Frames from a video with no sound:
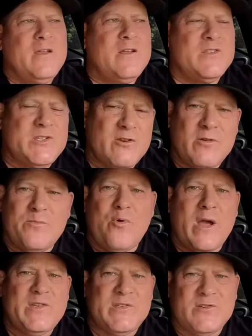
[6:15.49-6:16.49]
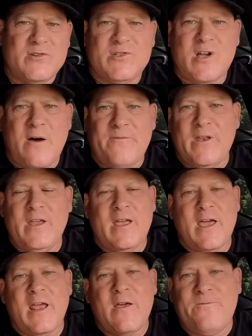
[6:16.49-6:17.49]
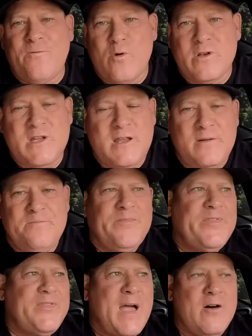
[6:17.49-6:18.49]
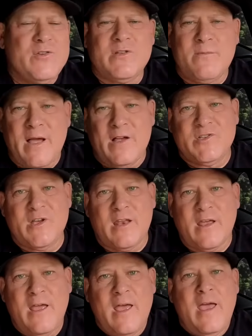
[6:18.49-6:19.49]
considering prices are softening, and I had 14,000 miles on it,